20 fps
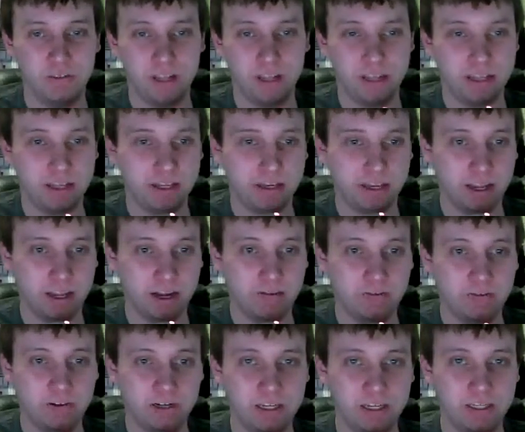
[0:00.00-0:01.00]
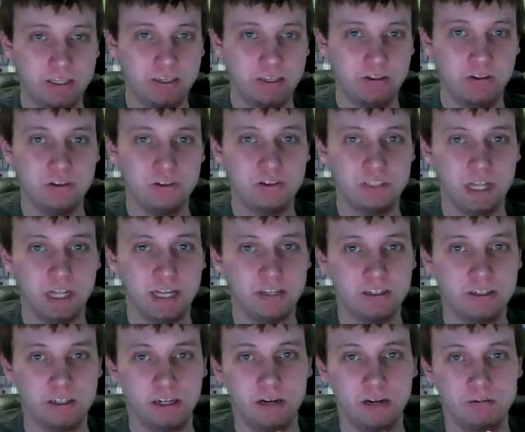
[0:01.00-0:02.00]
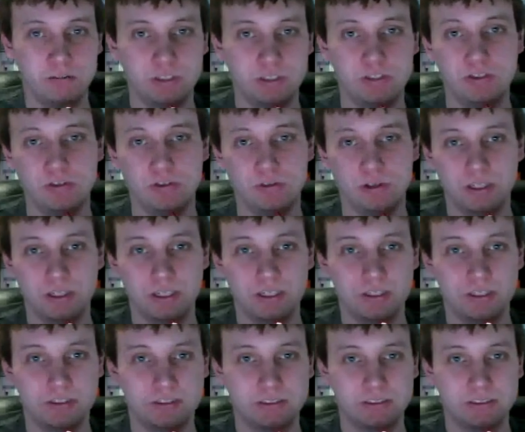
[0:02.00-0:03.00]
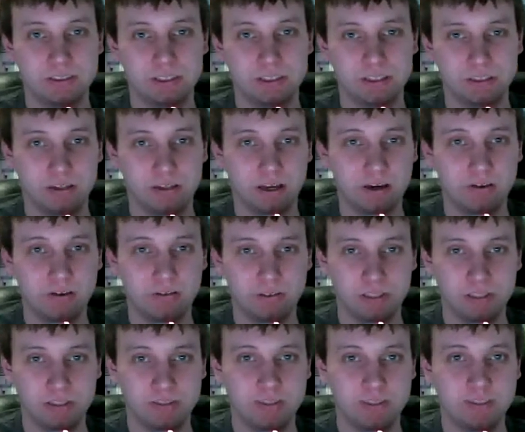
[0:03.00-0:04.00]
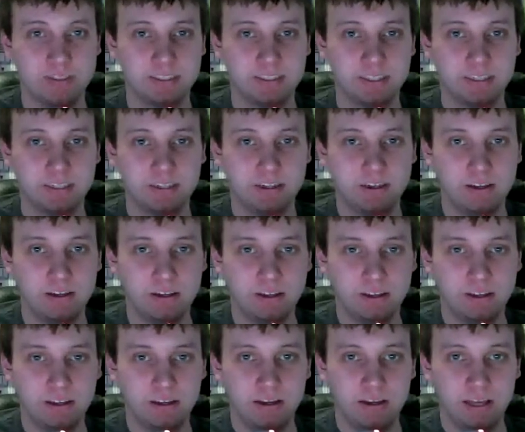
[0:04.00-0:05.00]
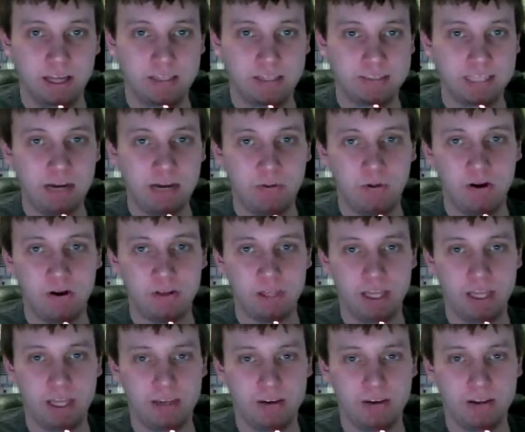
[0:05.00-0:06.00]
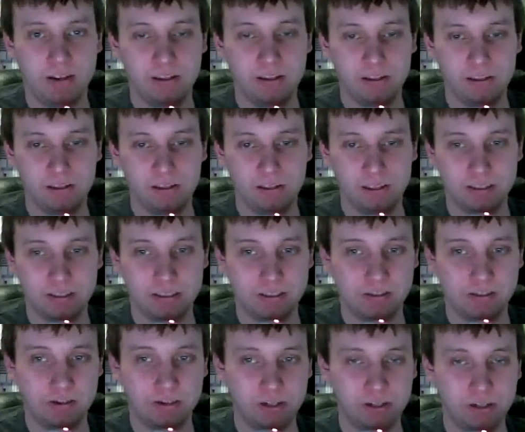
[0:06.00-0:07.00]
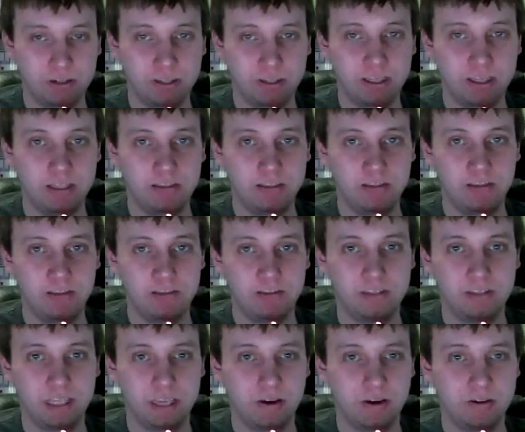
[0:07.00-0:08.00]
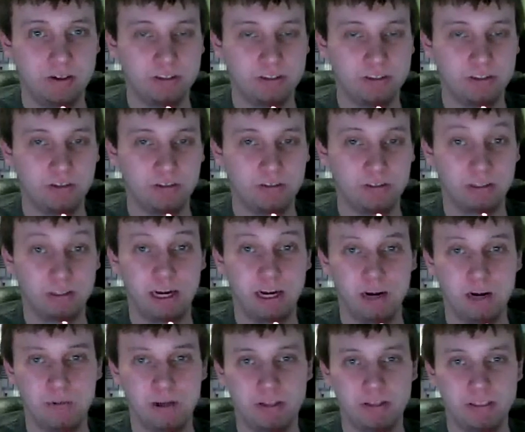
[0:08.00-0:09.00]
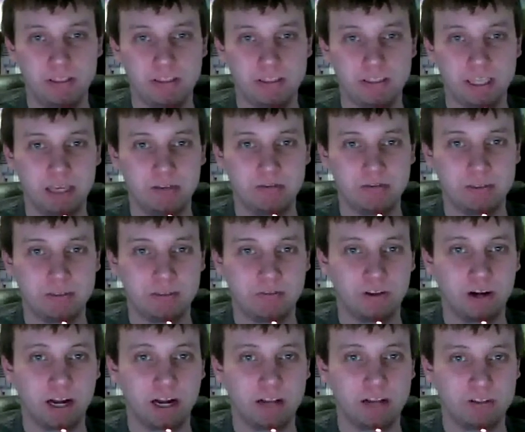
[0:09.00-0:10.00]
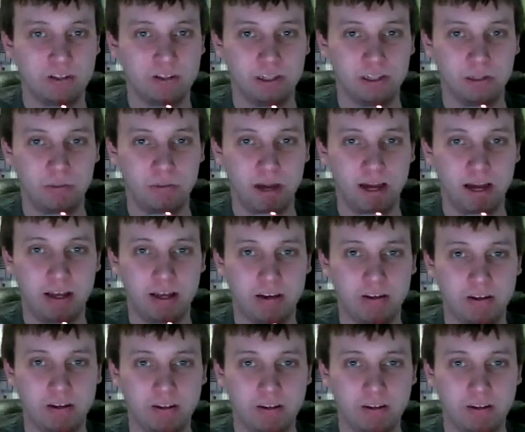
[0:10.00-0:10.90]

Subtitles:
And every conclusion I could come to is, you know, it's not worth it. Clearly, the owners don't care about these games if they're not turning them on.